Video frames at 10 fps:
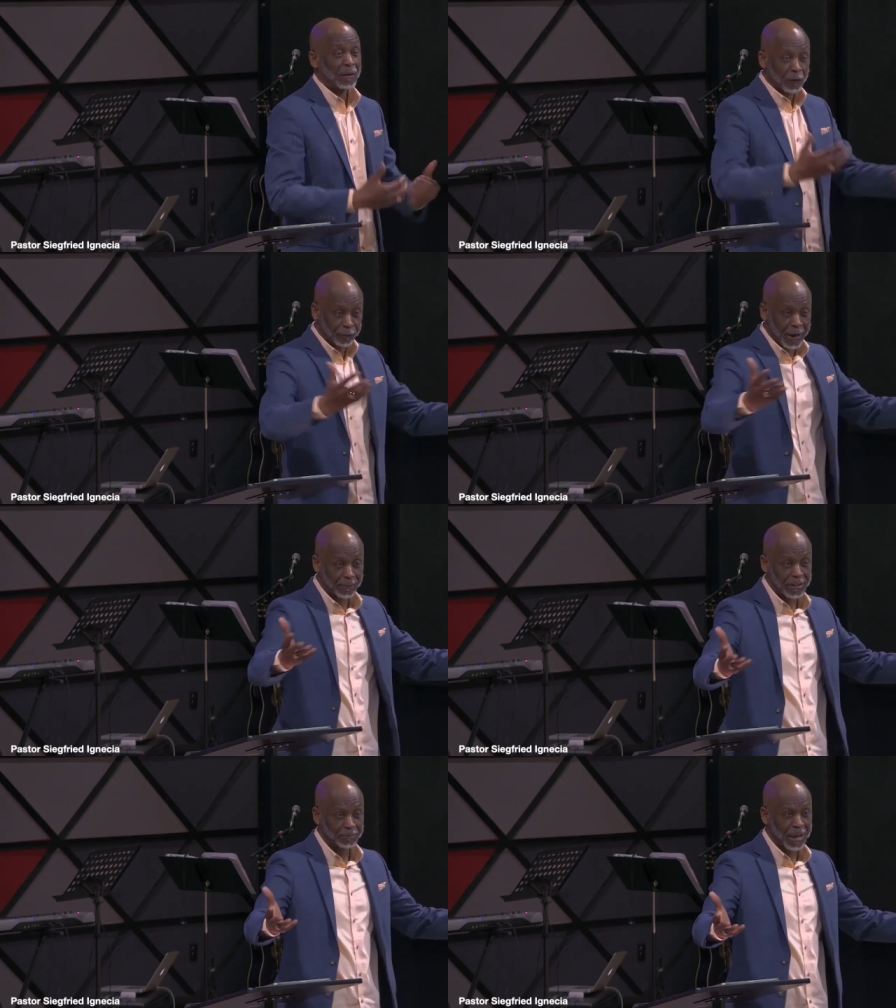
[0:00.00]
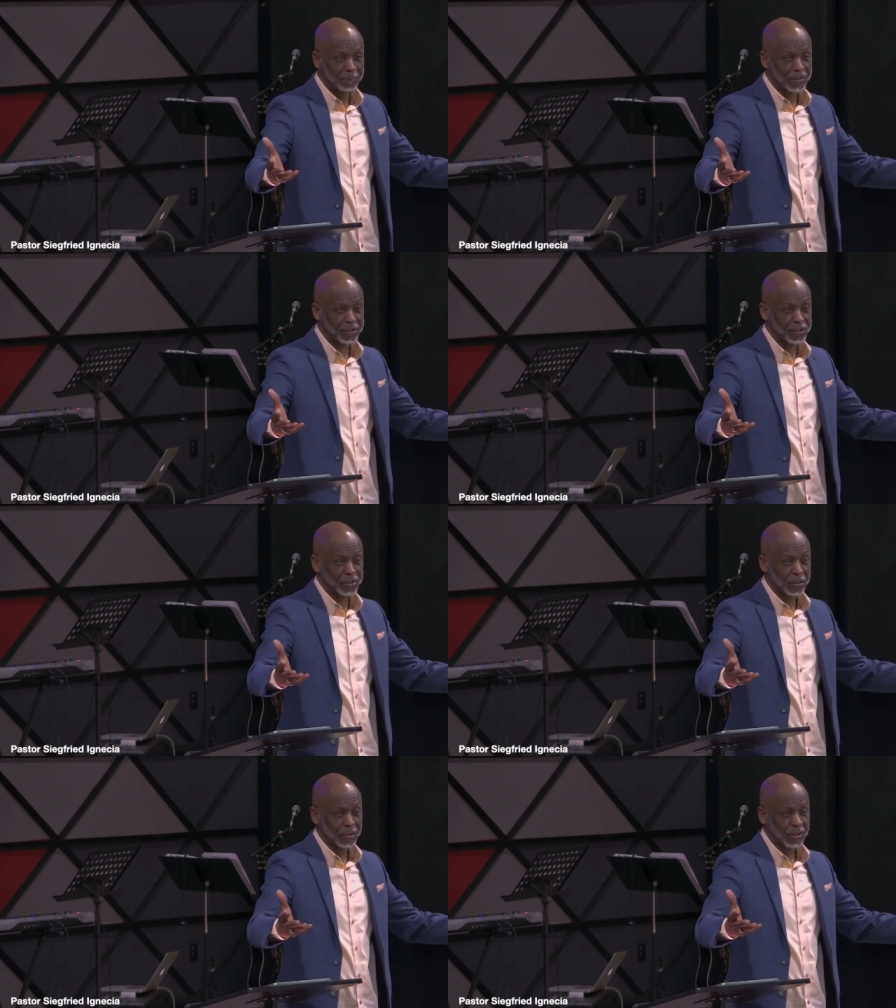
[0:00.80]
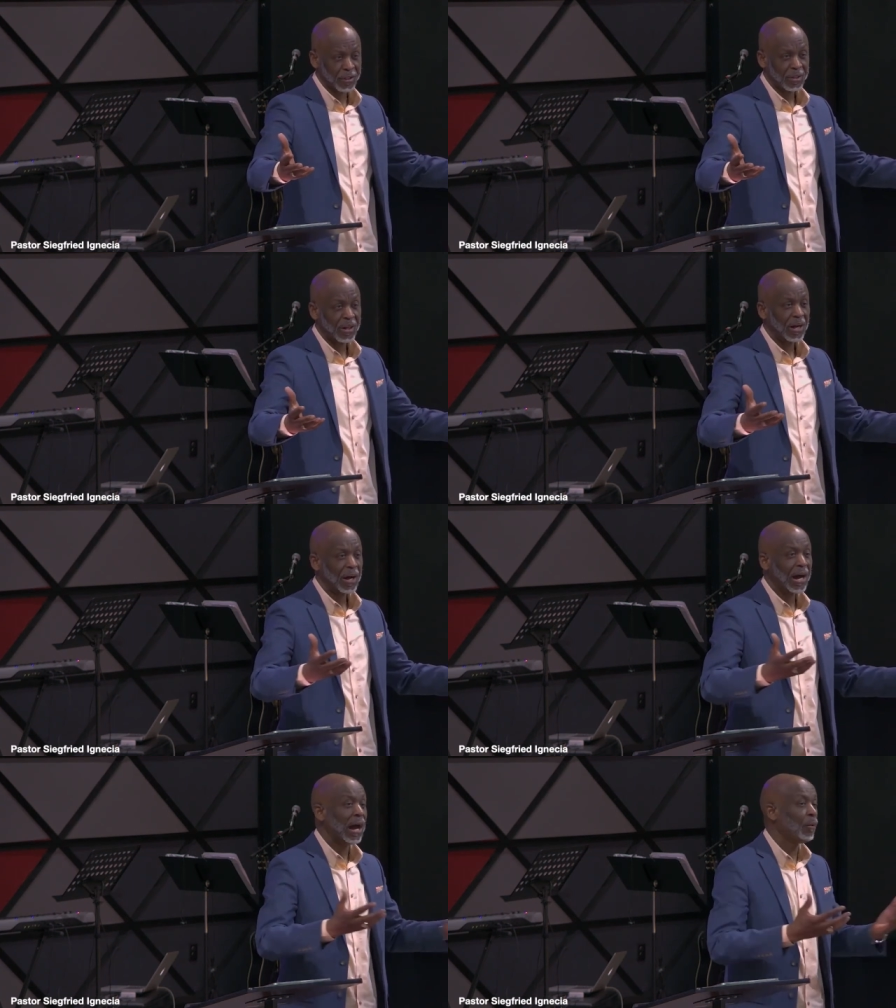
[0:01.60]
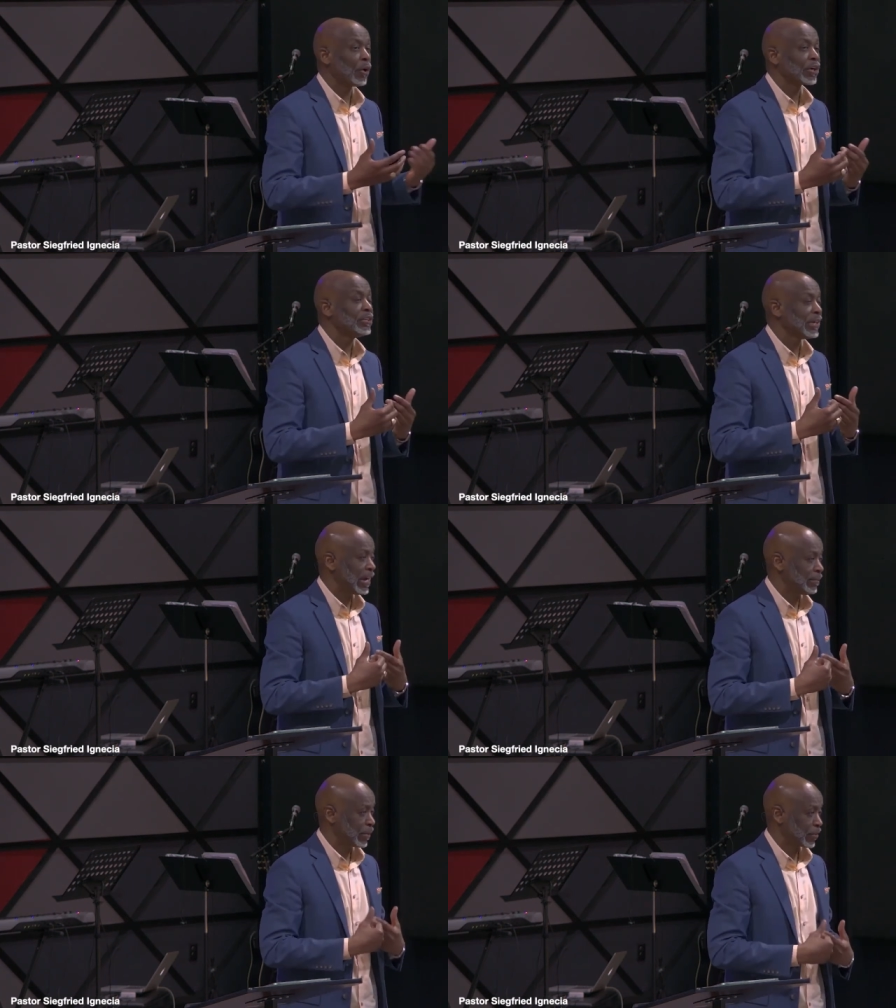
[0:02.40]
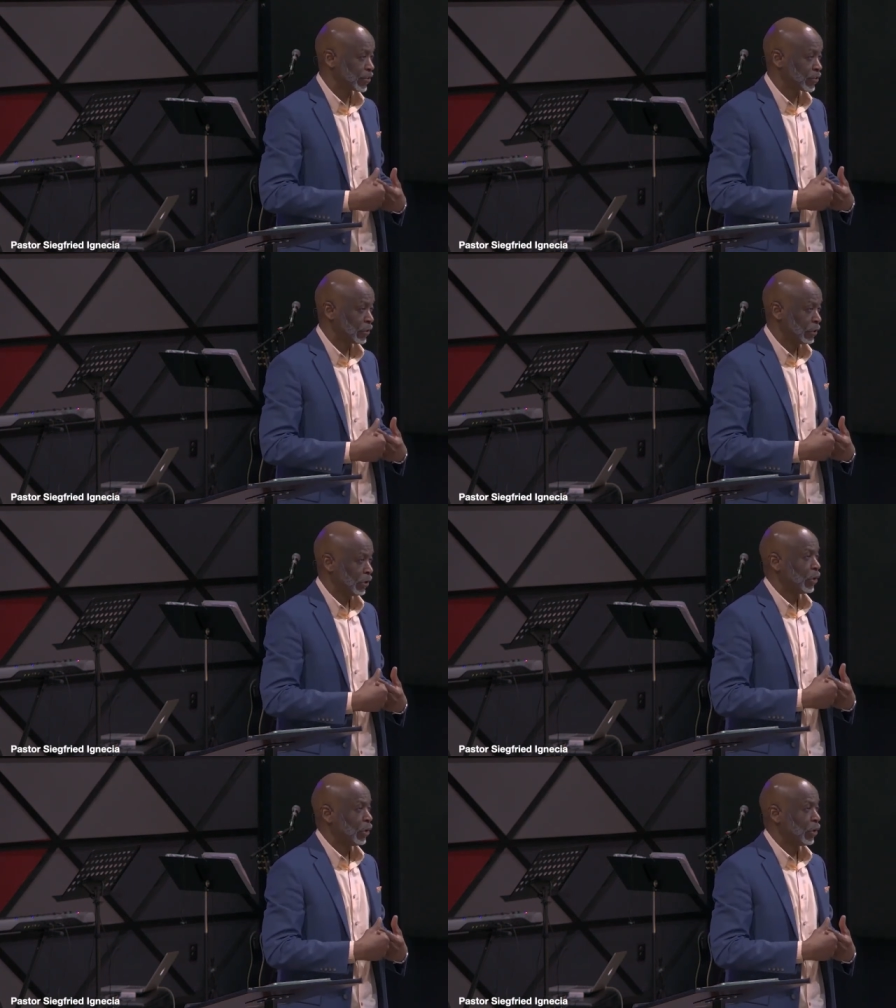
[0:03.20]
Our family members, our neighbors,